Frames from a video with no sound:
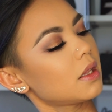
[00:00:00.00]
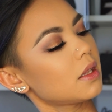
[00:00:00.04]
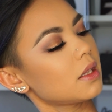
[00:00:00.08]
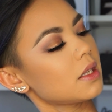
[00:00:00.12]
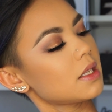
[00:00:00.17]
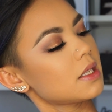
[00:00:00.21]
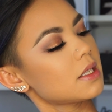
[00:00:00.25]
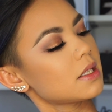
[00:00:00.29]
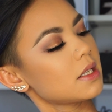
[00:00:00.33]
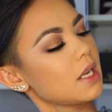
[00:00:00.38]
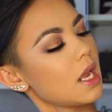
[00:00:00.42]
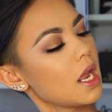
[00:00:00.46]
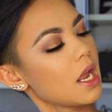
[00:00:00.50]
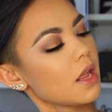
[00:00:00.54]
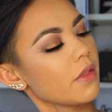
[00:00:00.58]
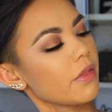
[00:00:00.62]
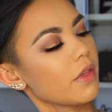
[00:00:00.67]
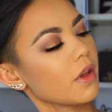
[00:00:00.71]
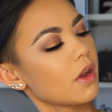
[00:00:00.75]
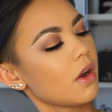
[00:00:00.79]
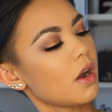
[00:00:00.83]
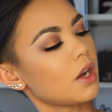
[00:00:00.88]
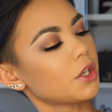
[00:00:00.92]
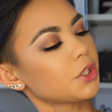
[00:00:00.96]
Let's take the
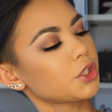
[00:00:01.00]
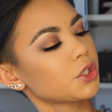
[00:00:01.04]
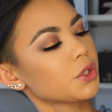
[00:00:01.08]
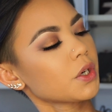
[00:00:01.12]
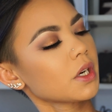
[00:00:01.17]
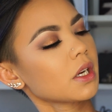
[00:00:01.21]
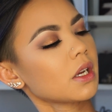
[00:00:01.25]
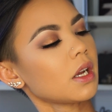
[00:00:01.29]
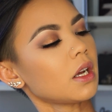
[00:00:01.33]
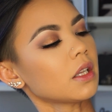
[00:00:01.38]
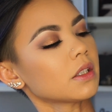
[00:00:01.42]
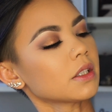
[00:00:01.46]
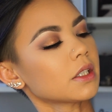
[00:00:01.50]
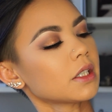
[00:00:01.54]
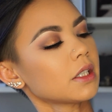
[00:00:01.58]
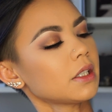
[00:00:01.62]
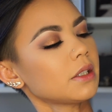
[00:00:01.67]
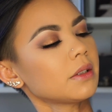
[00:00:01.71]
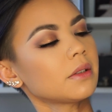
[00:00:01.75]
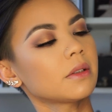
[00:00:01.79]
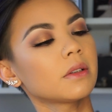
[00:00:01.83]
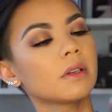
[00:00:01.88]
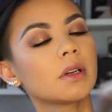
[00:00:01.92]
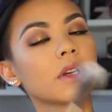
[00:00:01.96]
contour color,
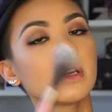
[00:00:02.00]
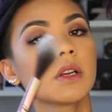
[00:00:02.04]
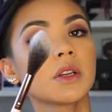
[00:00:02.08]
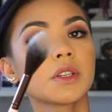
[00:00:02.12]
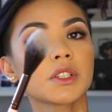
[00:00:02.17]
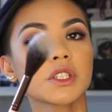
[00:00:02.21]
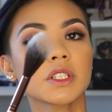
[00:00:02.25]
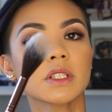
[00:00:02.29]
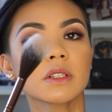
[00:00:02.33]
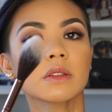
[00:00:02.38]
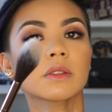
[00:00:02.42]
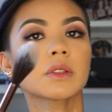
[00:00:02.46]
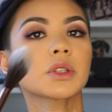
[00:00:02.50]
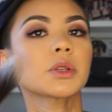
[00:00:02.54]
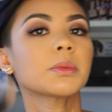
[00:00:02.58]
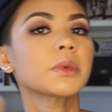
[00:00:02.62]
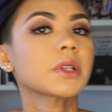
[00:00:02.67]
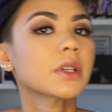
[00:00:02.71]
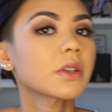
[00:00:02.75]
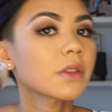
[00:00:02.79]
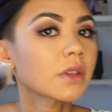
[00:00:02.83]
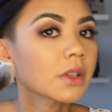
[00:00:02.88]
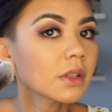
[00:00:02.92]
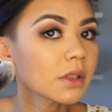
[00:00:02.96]
just a little bit
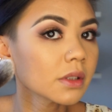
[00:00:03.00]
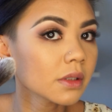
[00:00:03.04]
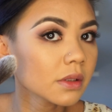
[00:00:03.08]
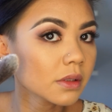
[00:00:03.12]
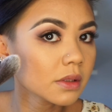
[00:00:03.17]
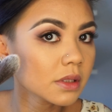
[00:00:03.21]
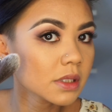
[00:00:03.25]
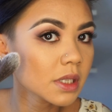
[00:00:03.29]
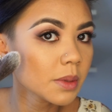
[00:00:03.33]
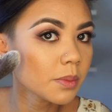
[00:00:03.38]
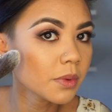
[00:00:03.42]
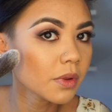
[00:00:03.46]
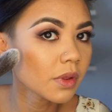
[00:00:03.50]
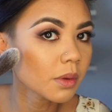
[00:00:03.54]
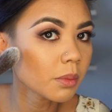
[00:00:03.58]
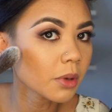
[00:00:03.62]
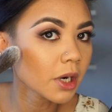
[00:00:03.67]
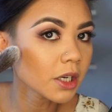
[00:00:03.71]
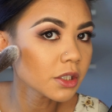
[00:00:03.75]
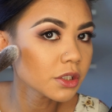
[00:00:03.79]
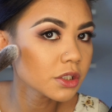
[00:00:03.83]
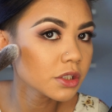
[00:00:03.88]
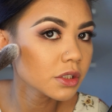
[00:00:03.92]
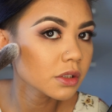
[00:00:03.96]
on the tip of the
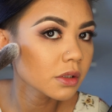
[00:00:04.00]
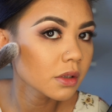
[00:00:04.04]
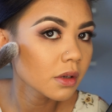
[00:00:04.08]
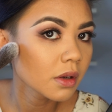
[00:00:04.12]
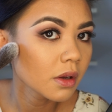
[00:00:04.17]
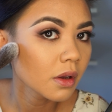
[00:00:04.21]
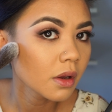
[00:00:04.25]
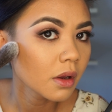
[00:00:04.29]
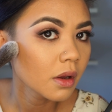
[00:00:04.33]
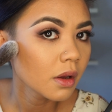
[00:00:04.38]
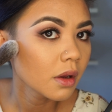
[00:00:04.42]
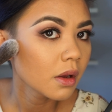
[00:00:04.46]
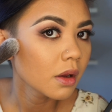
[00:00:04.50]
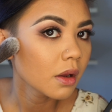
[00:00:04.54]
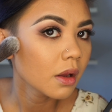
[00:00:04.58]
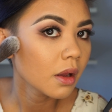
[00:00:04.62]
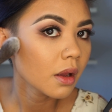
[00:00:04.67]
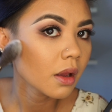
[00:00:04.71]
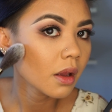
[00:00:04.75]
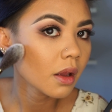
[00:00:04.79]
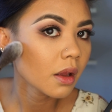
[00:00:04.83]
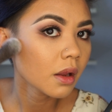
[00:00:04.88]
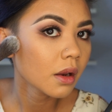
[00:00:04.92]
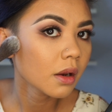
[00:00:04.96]
brush,
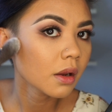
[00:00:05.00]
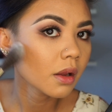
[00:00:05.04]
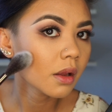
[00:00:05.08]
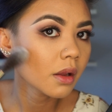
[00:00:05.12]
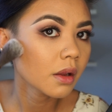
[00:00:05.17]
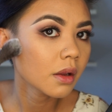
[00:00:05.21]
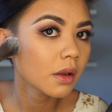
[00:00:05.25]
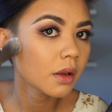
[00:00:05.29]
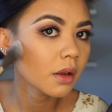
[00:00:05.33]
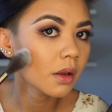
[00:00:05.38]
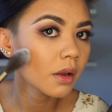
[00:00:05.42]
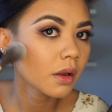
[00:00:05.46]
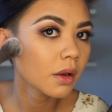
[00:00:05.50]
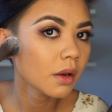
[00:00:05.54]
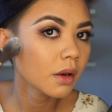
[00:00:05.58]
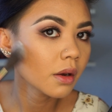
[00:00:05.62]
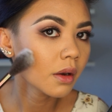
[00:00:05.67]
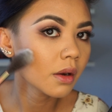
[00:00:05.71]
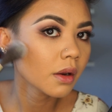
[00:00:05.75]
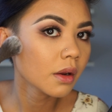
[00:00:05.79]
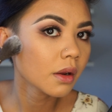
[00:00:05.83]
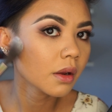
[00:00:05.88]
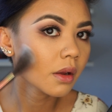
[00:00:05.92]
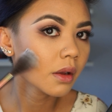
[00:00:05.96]

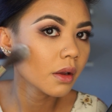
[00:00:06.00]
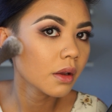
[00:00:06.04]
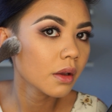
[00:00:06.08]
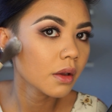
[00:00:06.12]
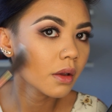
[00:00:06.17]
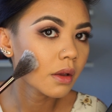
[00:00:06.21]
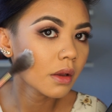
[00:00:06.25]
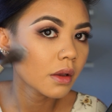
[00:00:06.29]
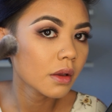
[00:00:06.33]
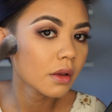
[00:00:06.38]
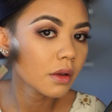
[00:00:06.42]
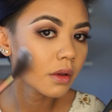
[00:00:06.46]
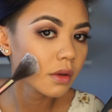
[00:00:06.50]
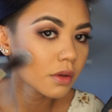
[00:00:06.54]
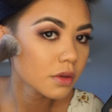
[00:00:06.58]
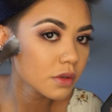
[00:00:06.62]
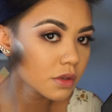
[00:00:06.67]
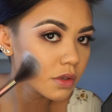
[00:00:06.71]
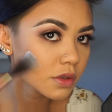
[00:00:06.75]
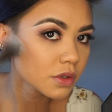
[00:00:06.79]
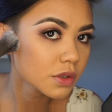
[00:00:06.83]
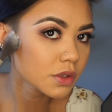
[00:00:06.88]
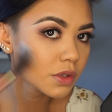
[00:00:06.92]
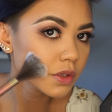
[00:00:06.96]
and
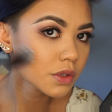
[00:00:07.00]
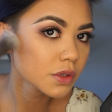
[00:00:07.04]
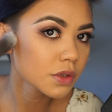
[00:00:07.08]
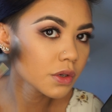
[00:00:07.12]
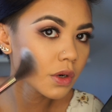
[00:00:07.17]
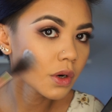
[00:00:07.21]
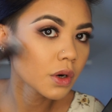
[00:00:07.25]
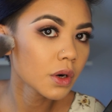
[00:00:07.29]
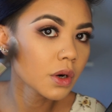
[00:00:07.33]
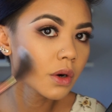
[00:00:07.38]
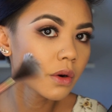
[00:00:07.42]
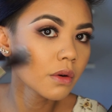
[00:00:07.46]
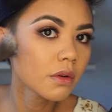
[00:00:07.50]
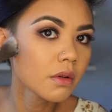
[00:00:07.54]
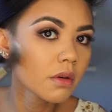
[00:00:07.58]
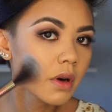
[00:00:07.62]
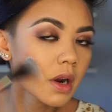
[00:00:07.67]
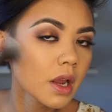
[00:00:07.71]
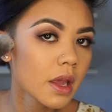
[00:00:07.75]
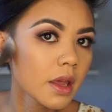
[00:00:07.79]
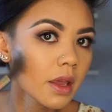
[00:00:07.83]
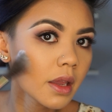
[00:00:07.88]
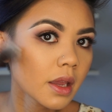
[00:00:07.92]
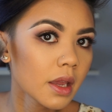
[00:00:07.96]
start
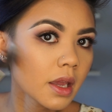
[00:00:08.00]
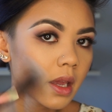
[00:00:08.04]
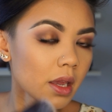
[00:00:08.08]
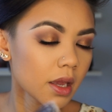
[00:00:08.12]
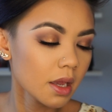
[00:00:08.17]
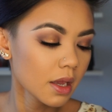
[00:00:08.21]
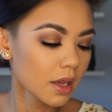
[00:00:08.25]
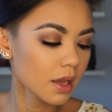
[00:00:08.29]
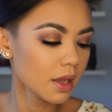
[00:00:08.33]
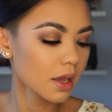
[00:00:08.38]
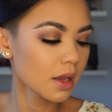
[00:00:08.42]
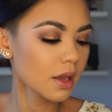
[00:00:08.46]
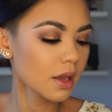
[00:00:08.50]
right here.